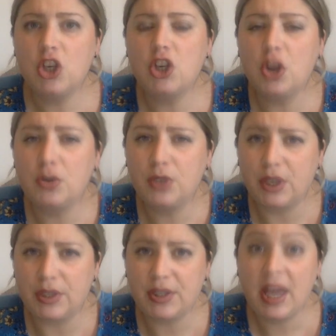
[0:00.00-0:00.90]

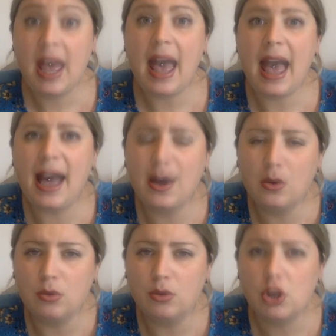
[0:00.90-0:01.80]
noticed,
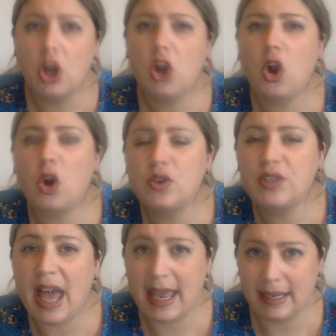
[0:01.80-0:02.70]
held,
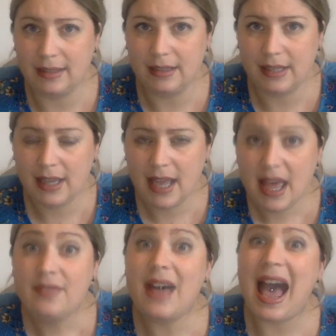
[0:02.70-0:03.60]
contained,
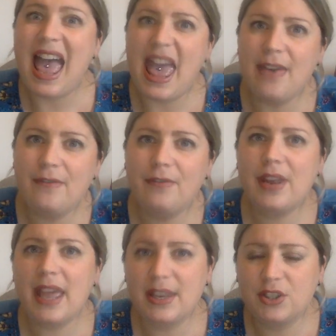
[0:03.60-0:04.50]
that every
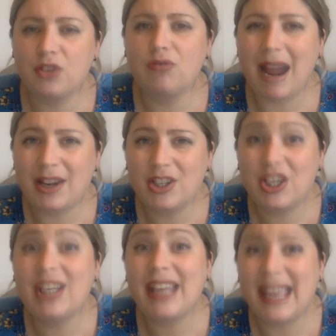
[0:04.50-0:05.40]

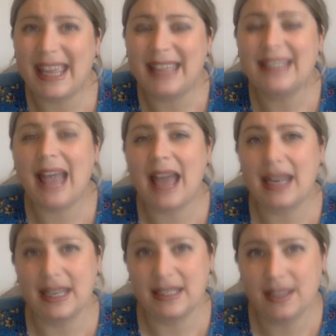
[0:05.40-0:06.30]
interaction is an
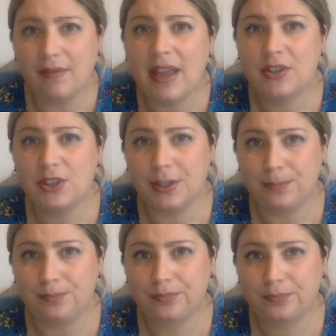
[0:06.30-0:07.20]
intervention.